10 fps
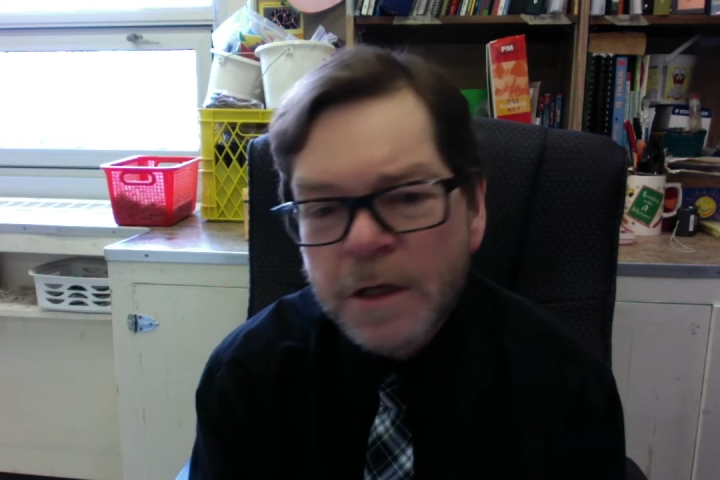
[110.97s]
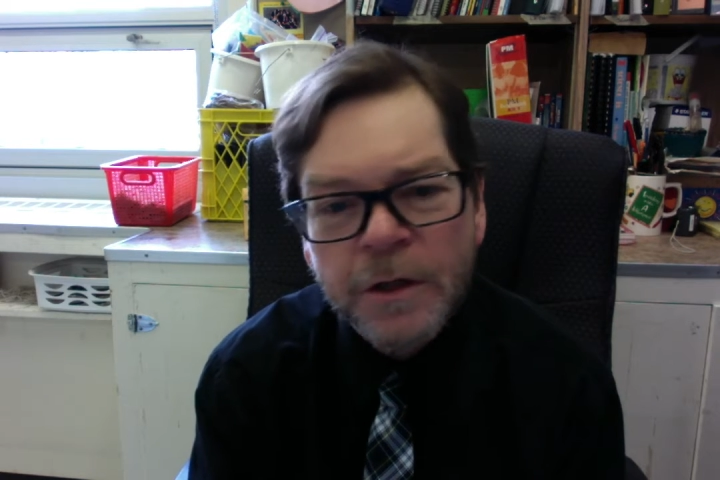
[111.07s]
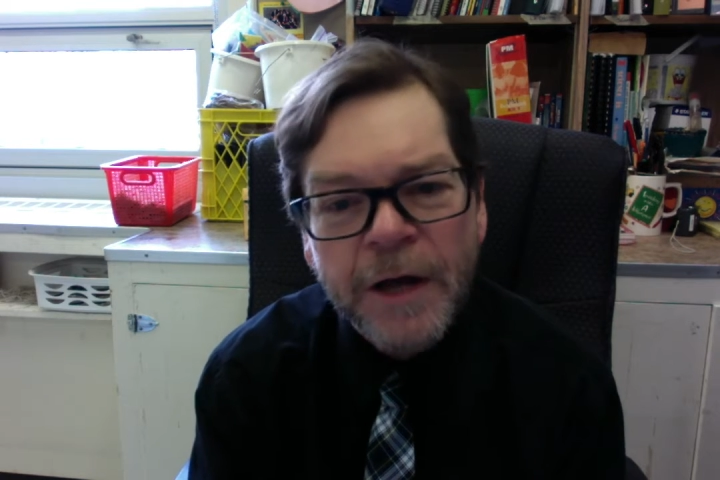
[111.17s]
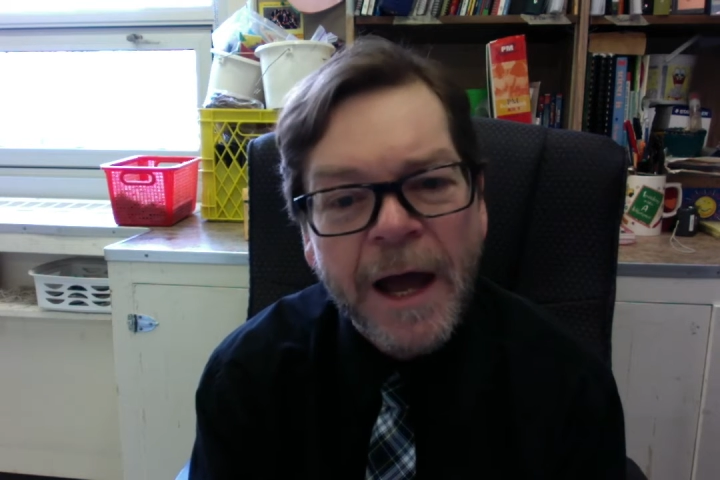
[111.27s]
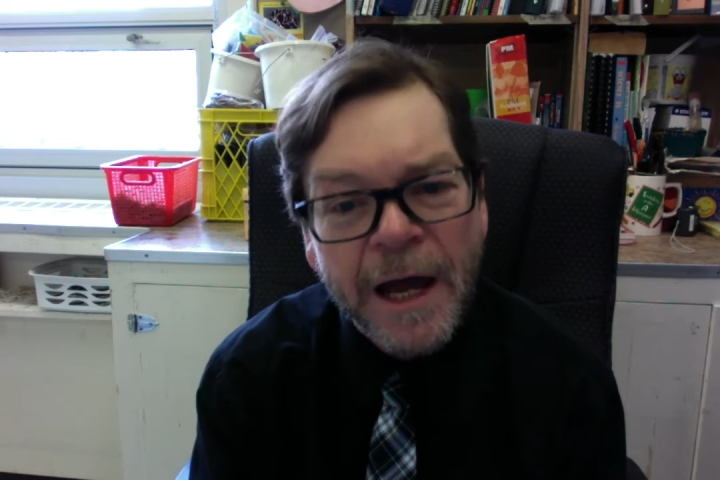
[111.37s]

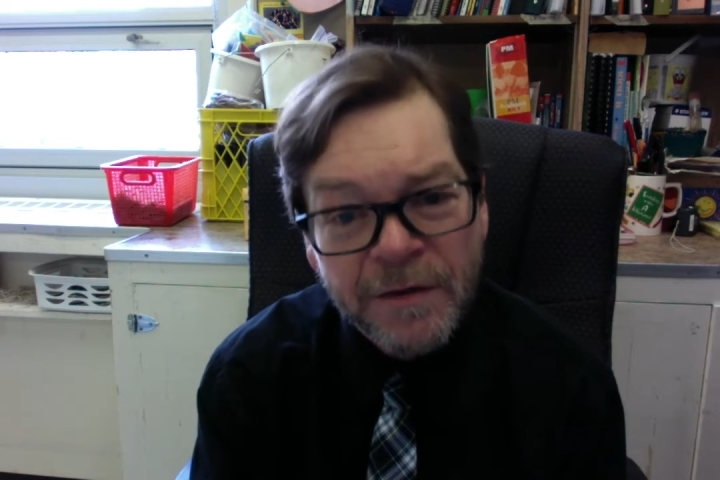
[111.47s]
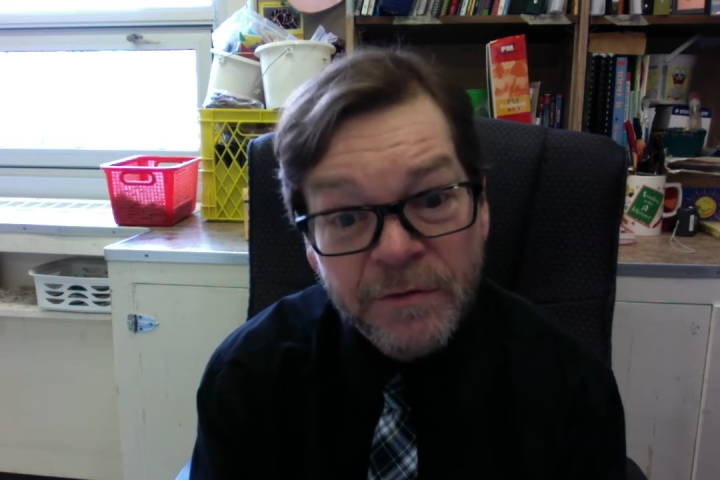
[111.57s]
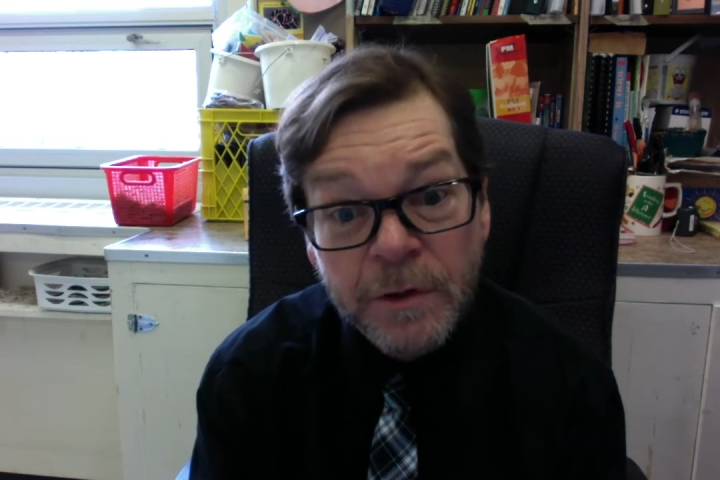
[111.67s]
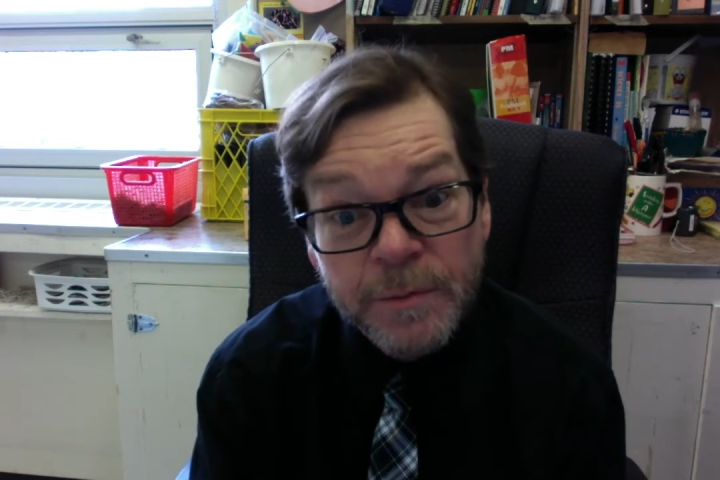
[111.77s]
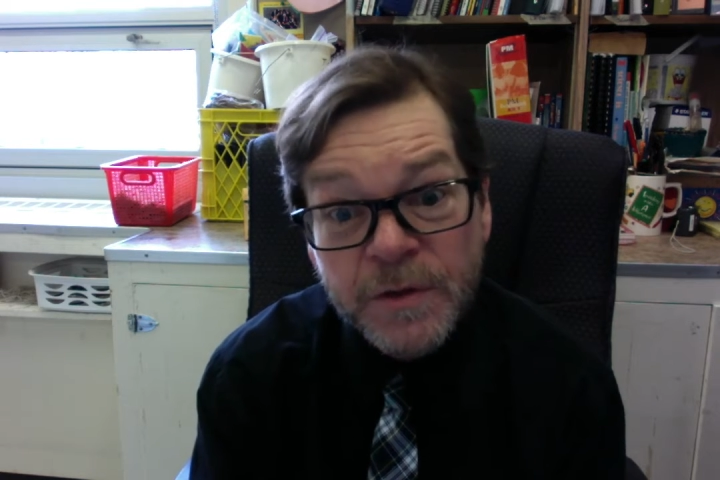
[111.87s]
your
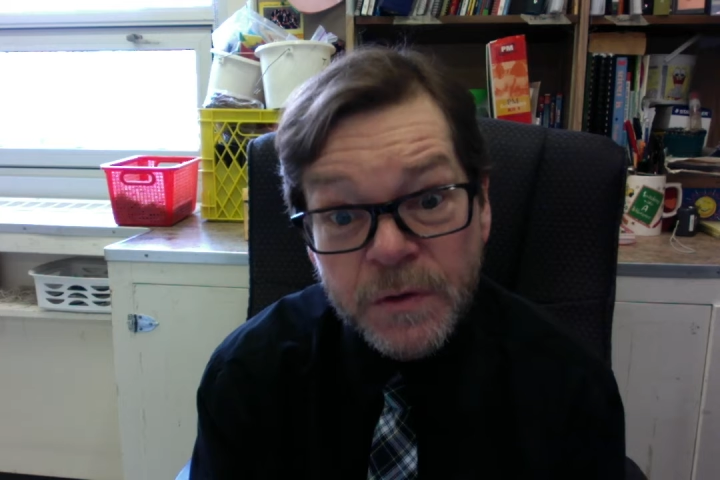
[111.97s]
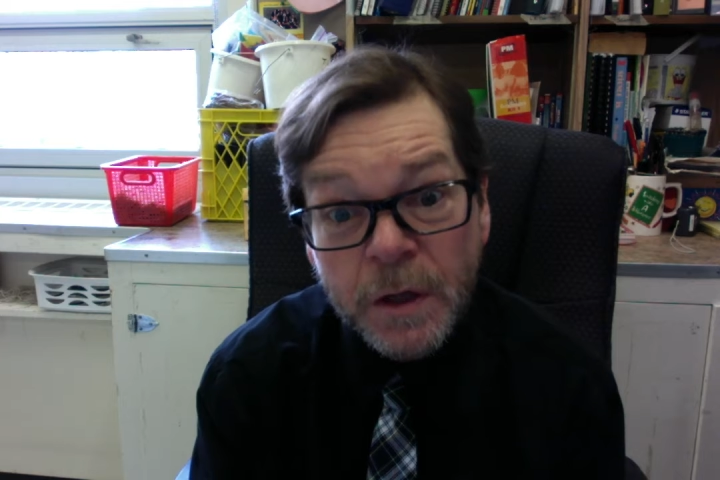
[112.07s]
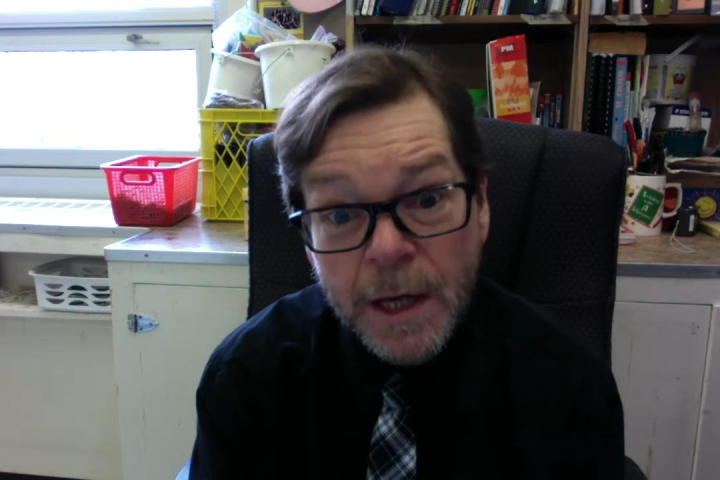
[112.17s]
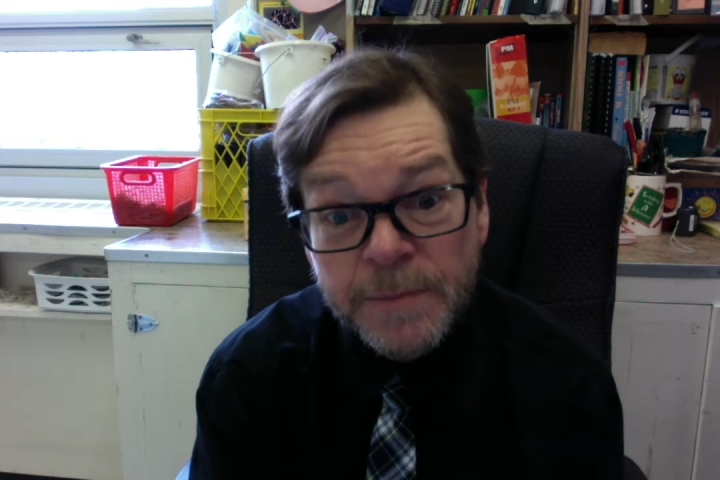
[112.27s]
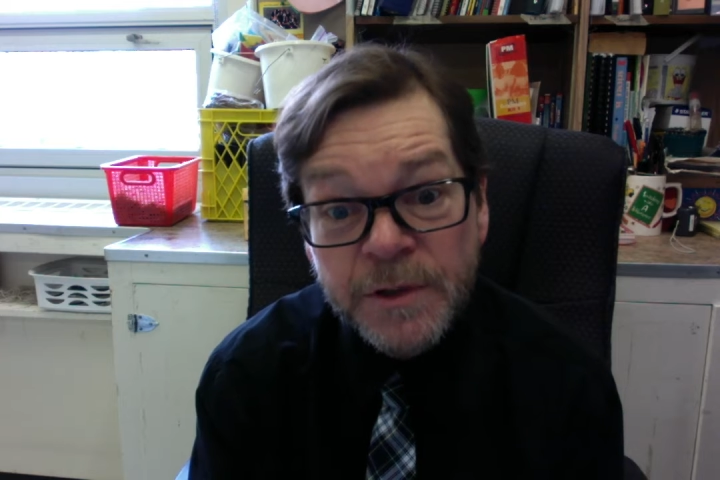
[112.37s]
adverb
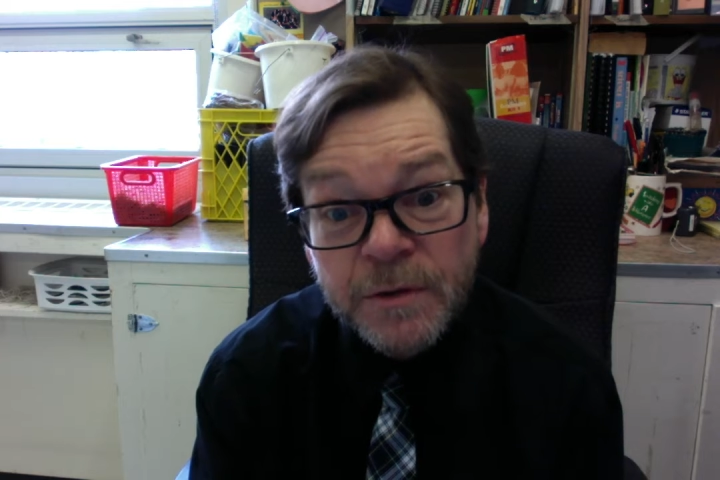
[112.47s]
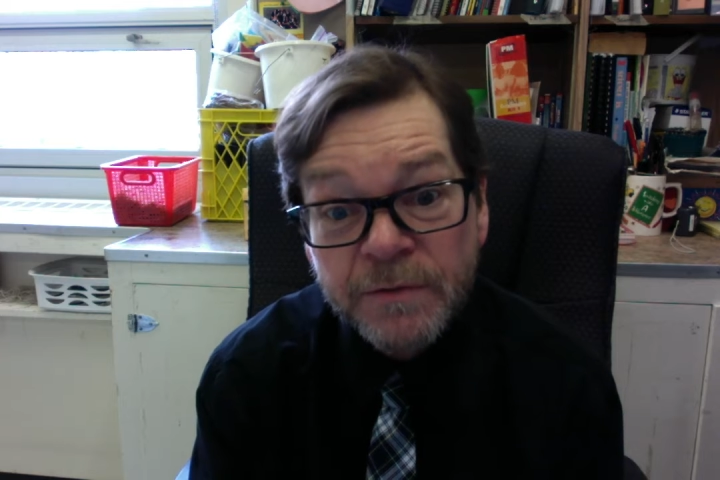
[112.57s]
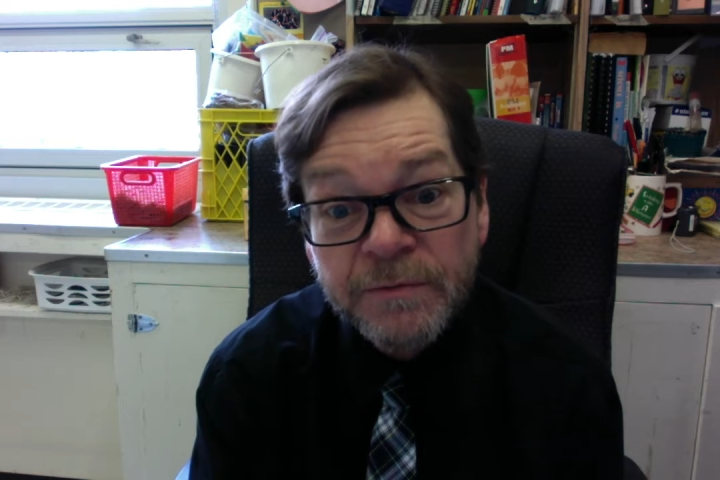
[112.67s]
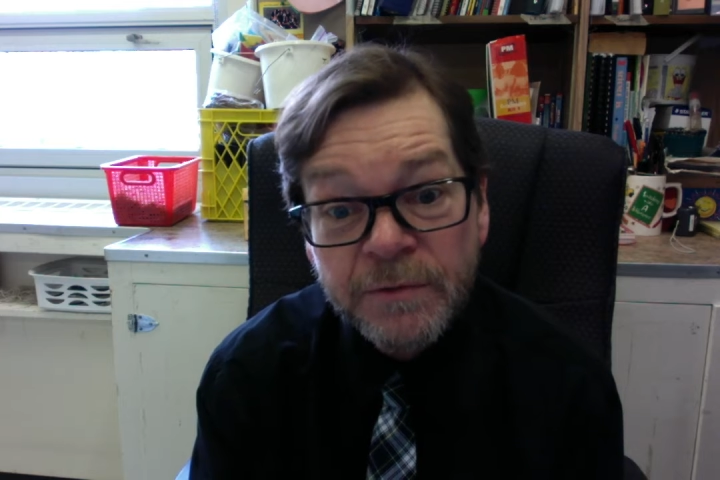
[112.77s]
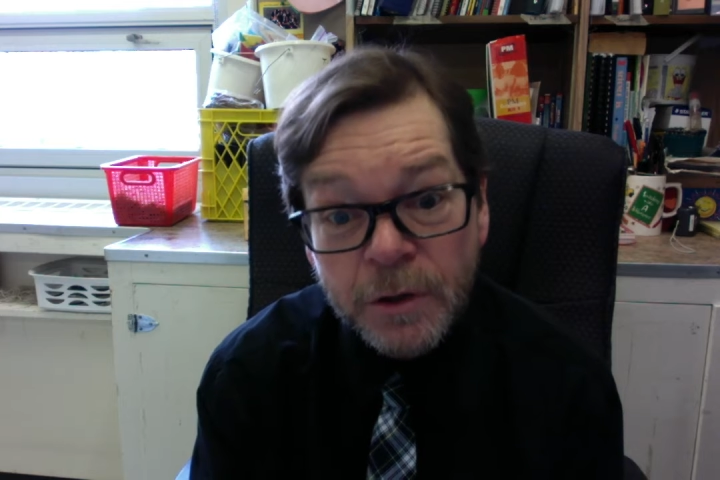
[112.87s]
describes your
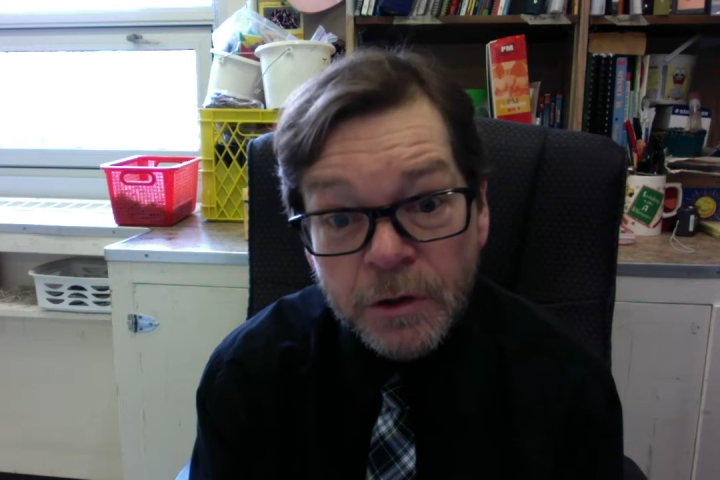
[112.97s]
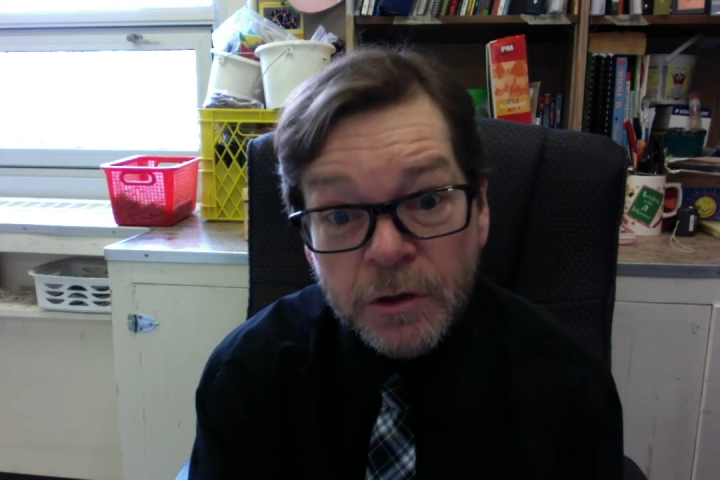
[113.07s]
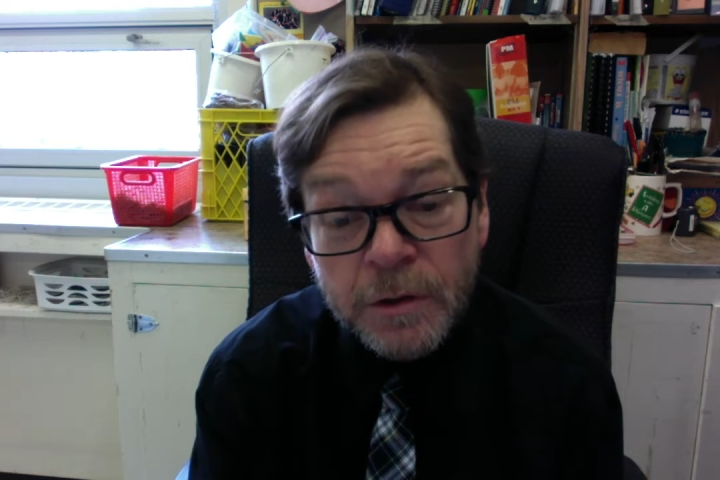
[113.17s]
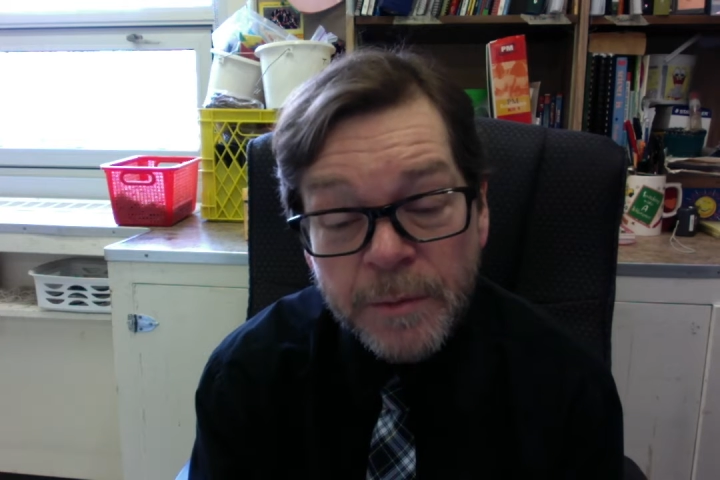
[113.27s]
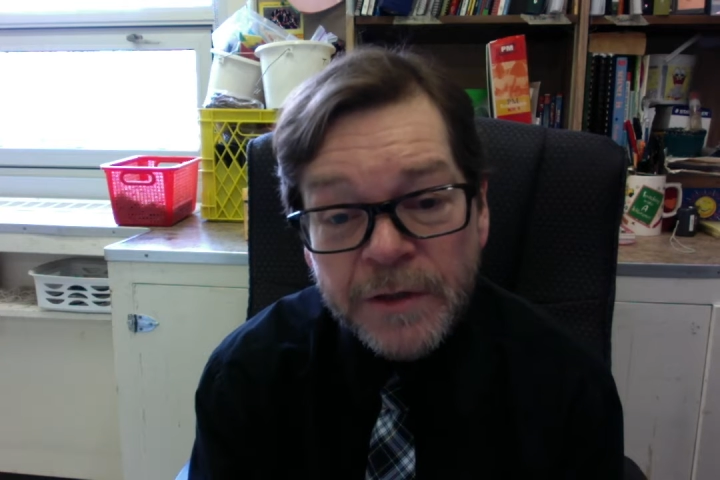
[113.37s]
verb,